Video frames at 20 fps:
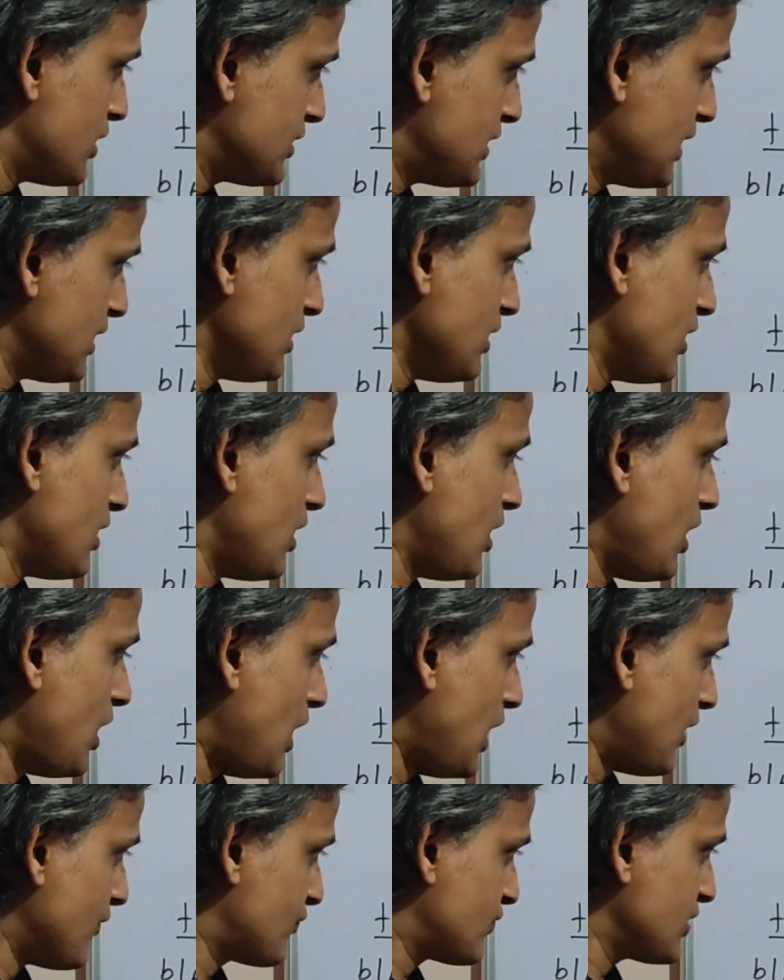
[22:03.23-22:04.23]
Then
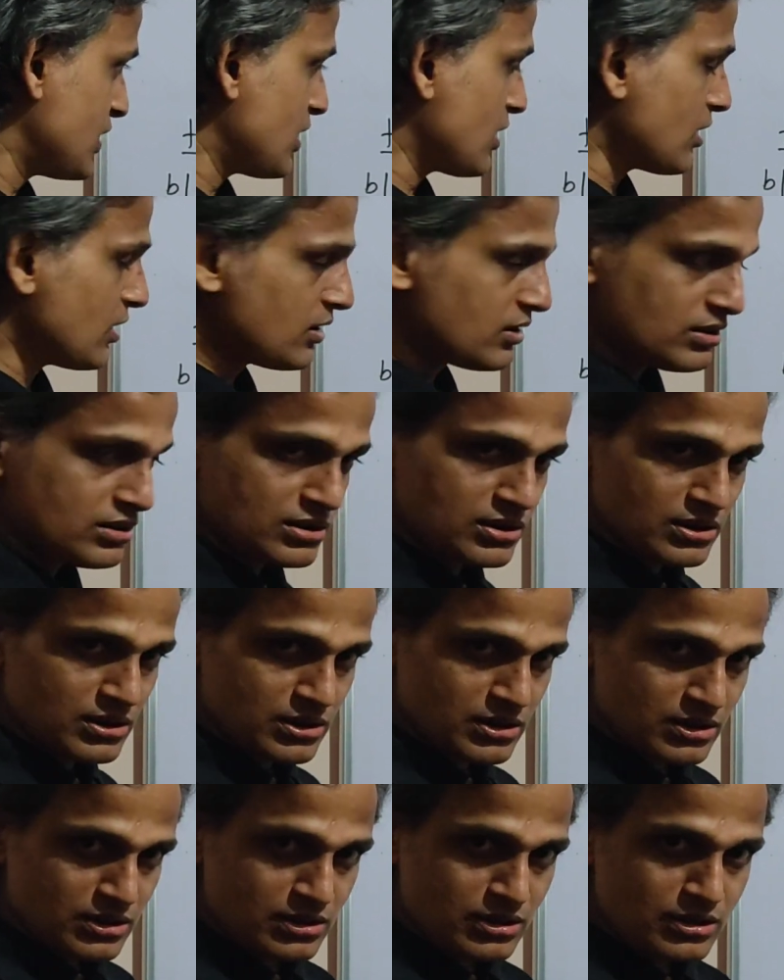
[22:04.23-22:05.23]
after
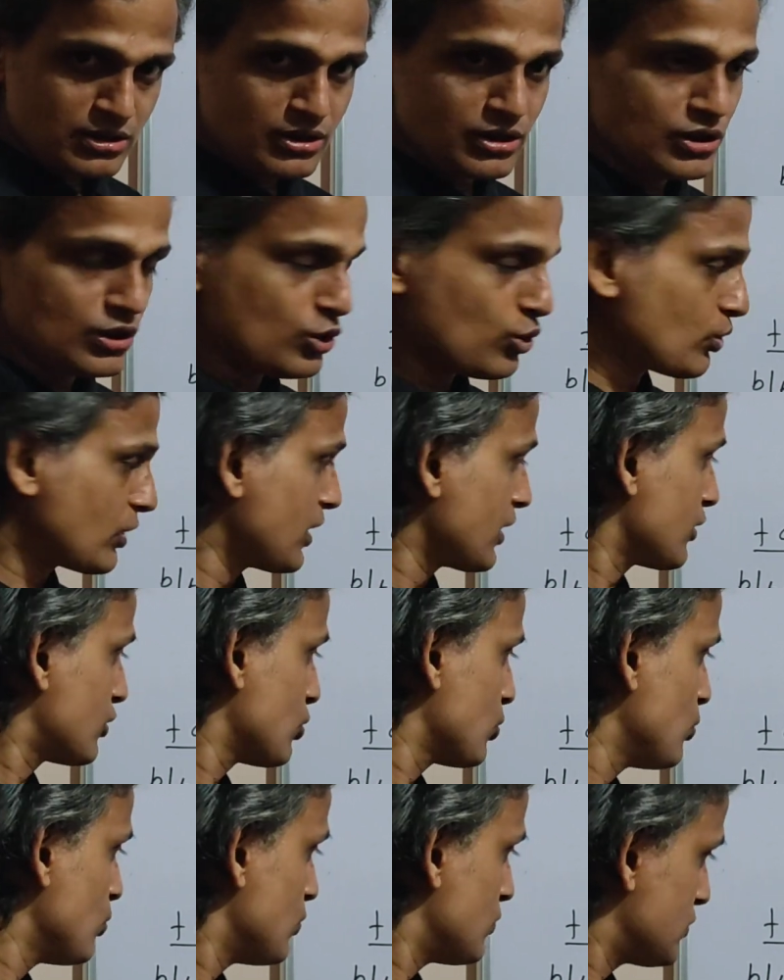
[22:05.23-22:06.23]
looking
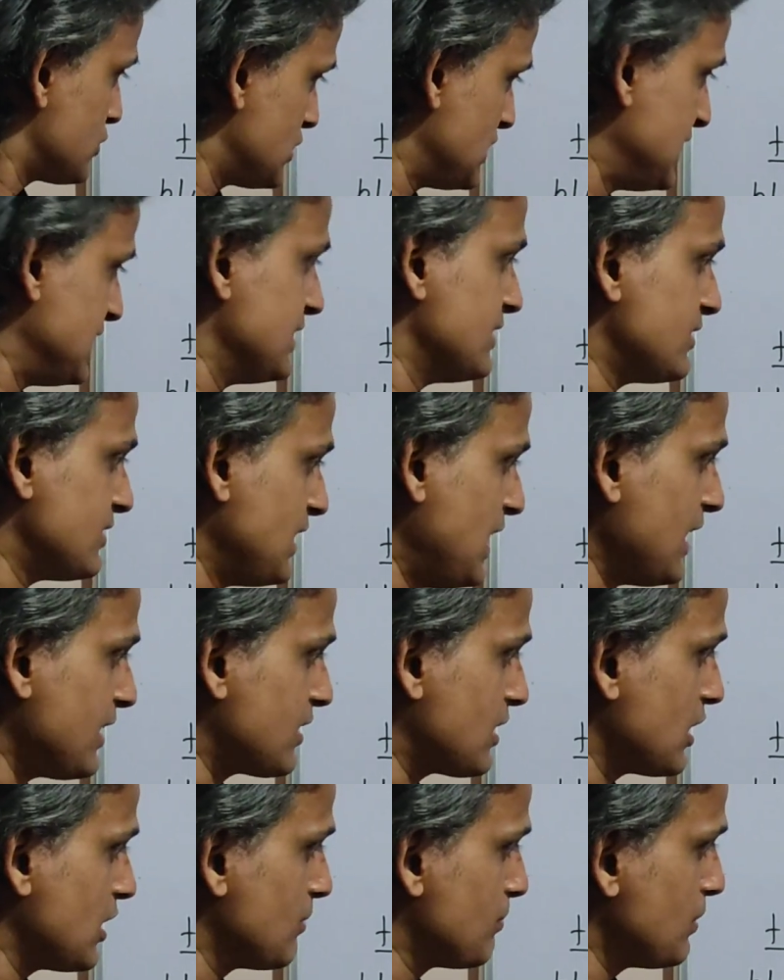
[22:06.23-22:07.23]
to
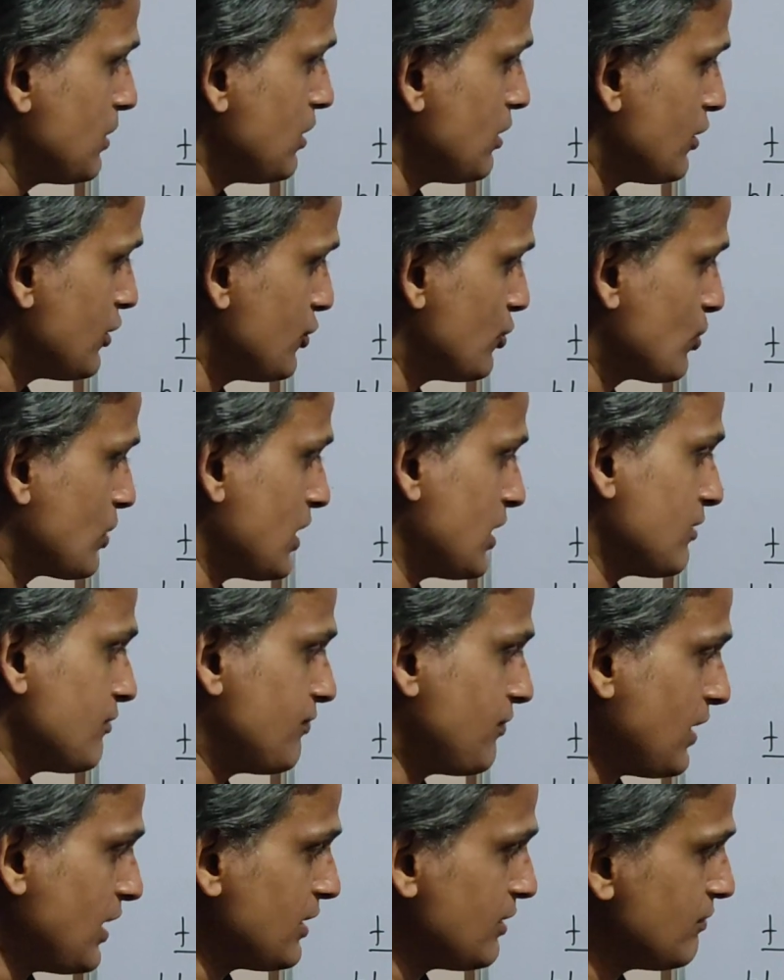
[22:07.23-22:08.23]
that table, you can
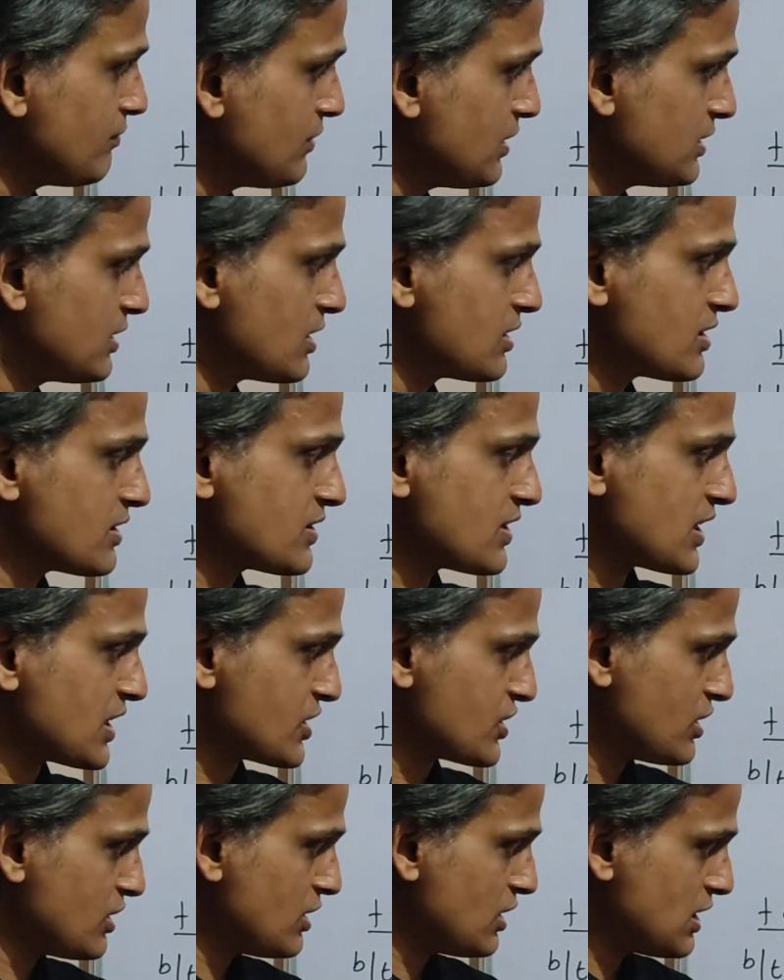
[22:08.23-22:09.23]
find whether the
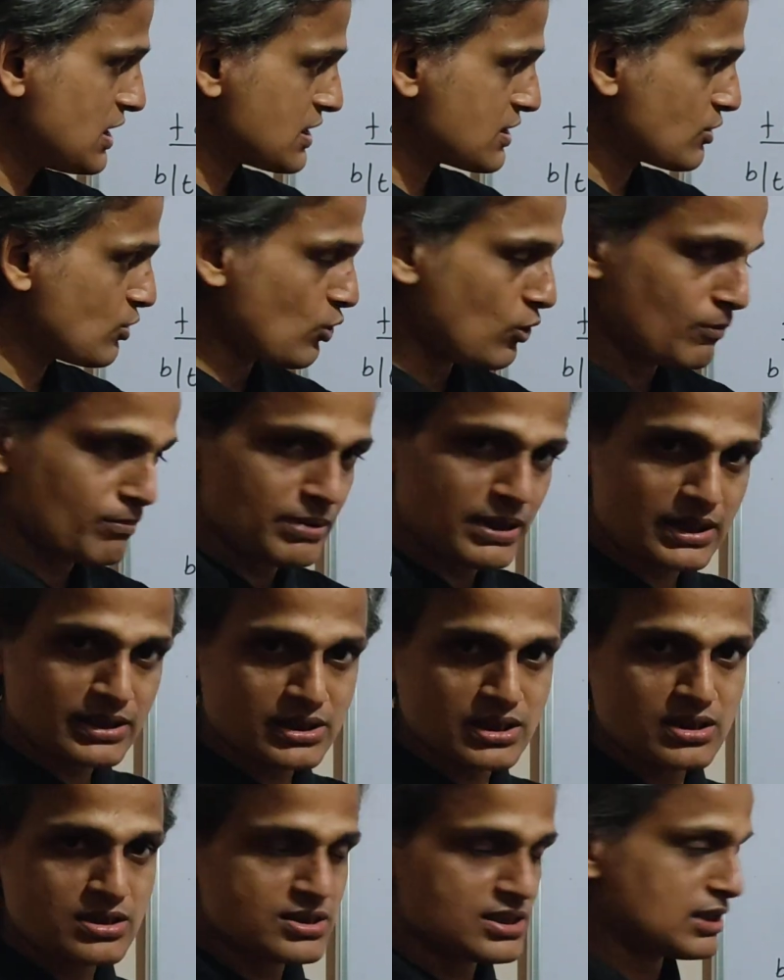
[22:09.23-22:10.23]
section is
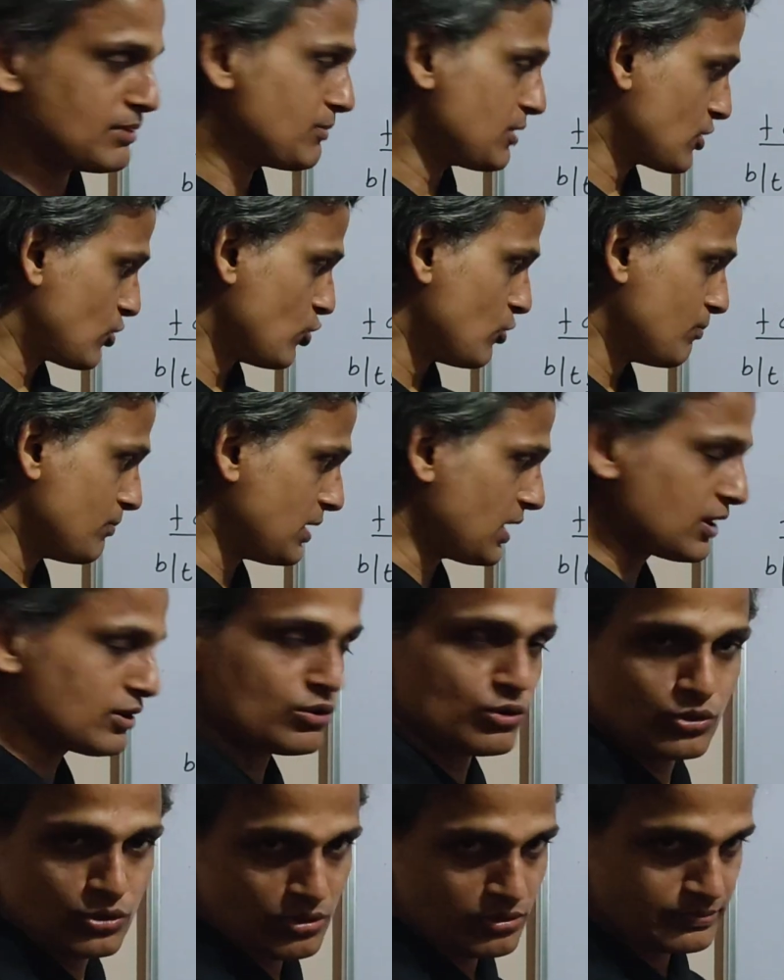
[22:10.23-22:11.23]
compact,
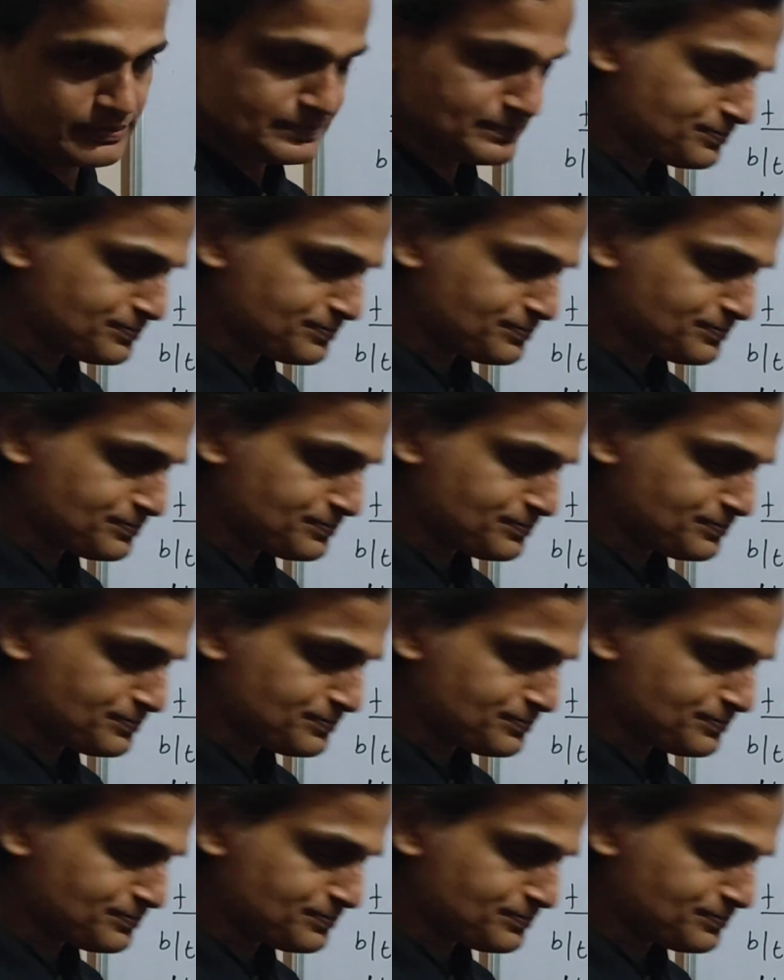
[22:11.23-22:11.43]
semi-compact or